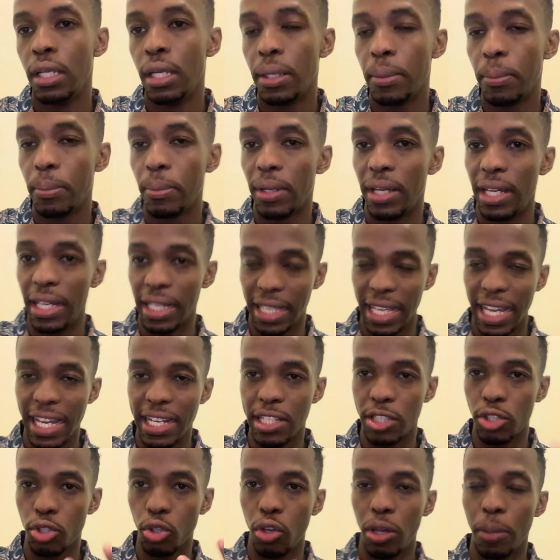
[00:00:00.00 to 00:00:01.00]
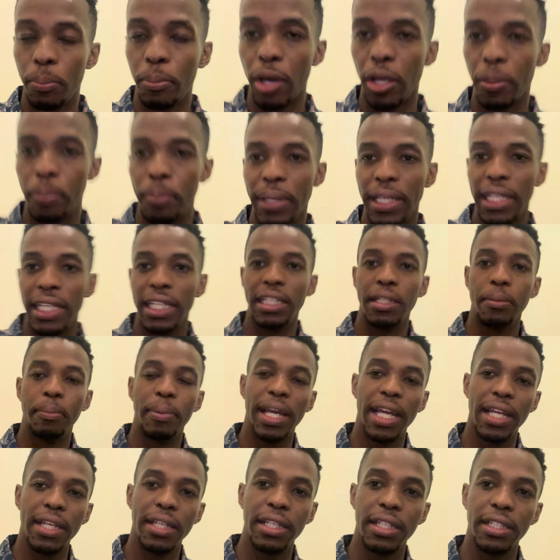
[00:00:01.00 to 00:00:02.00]
But again, it's all about being
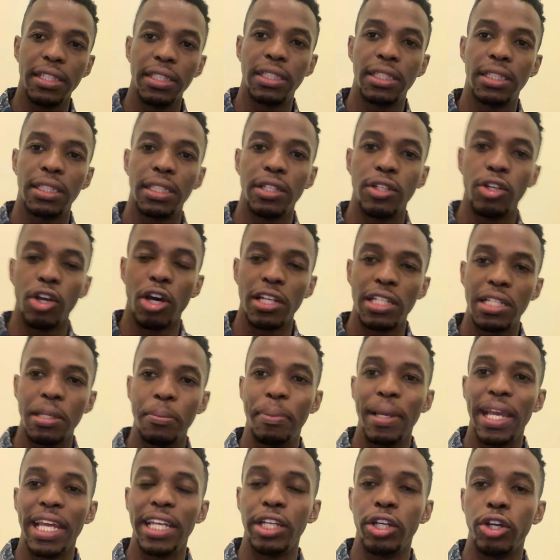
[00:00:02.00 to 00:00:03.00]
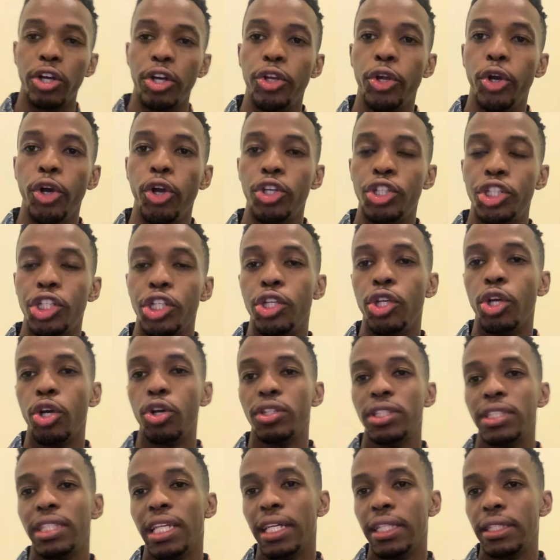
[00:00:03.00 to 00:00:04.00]
independent, not depending on her. She
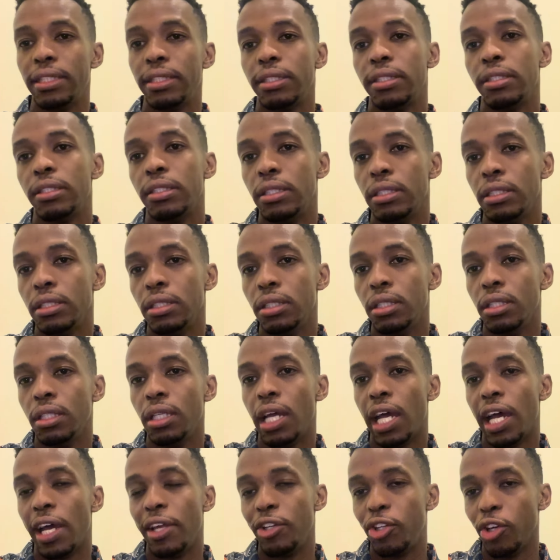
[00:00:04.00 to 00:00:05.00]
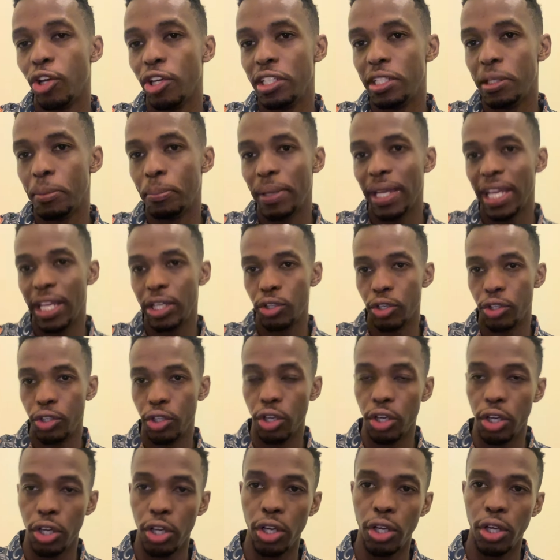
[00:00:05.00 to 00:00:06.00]
knows that I don't depend on
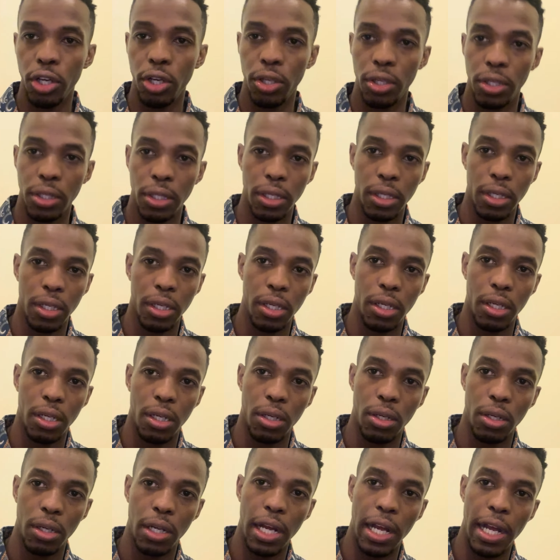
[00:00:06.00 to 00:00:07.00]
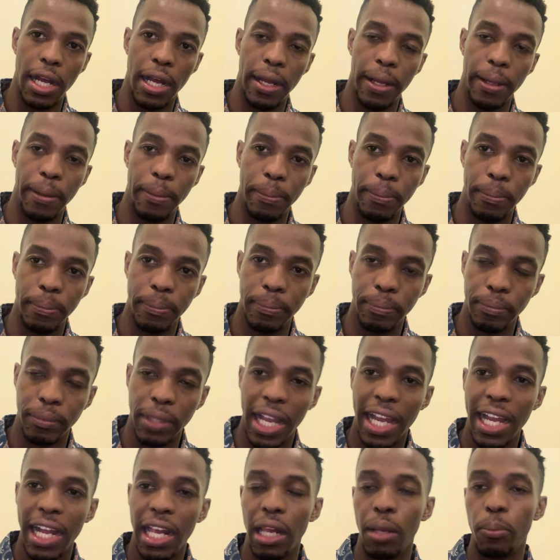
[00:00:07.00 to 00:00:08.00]
her.
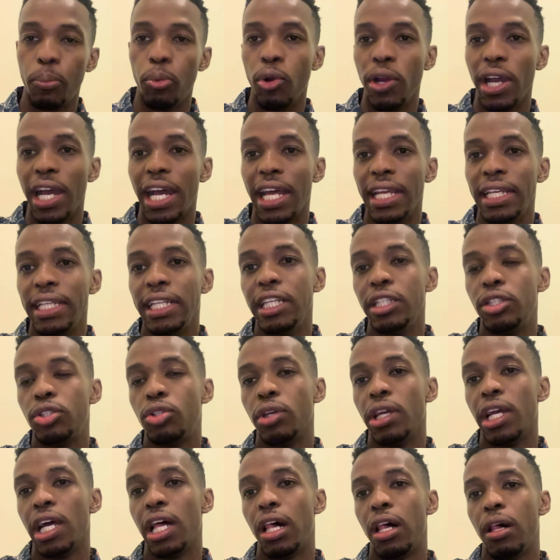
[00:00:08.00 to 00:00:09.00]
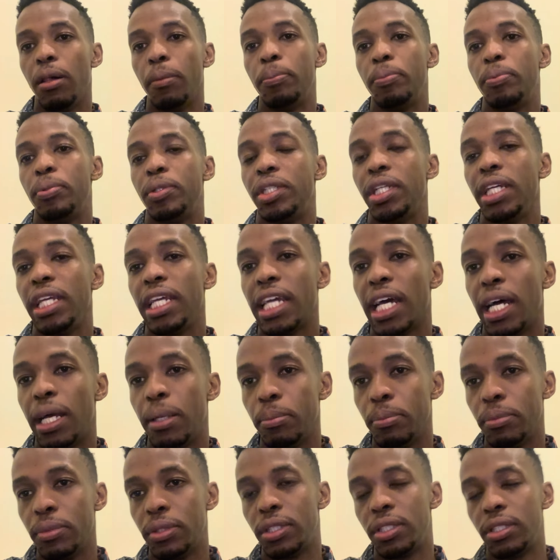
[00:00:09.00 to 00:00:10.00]
I help where I need to help. She
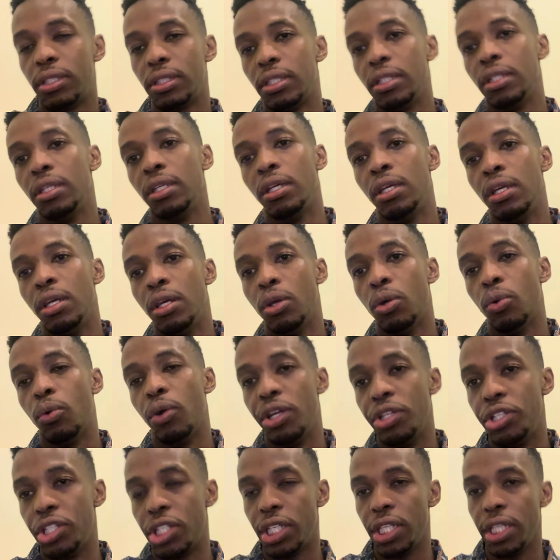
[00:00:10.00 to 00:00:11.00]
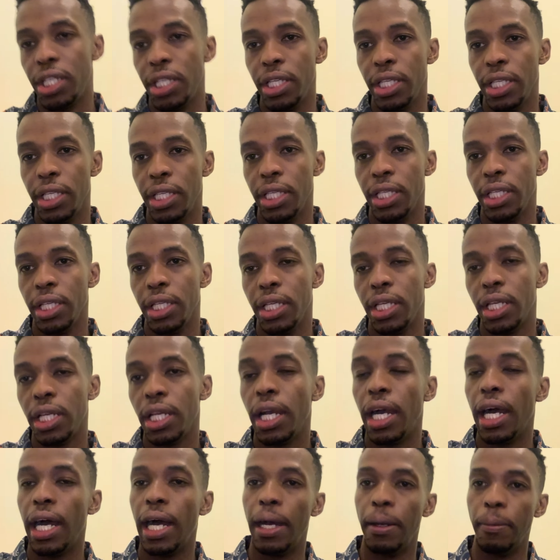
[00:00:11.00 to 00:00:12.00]
comes when she
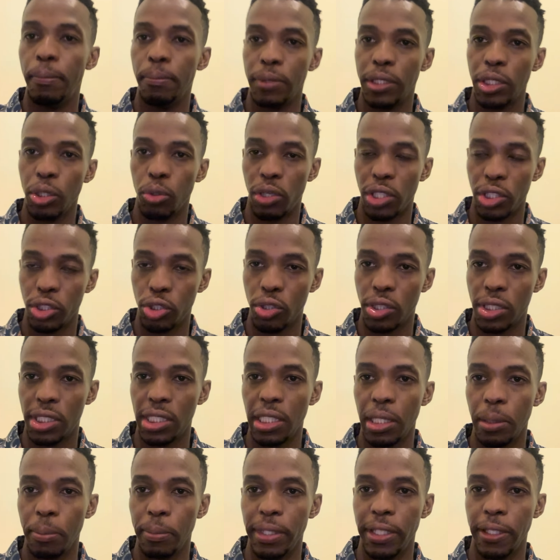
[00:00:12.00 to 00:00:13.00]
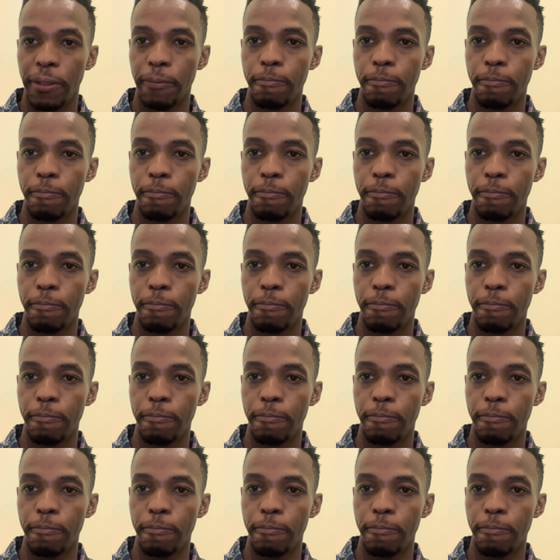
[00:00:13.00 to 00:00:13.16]
wants to see me.